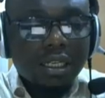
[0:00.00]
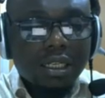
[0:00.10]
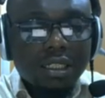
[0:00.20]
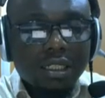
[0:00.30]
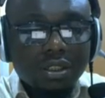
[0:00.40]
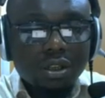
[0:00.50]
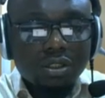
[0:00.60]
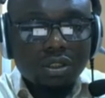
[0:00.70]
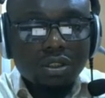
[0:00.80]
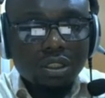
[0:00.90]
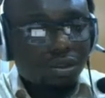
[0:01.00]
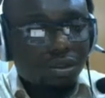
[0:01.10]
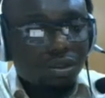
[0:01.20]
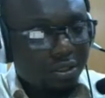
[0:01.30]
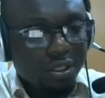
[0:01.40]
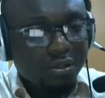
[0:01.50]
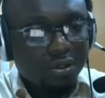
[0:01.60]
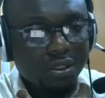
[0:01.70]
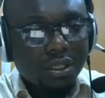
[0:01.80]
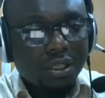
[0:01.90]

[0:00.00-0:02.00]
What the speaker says: This is not just the total sales.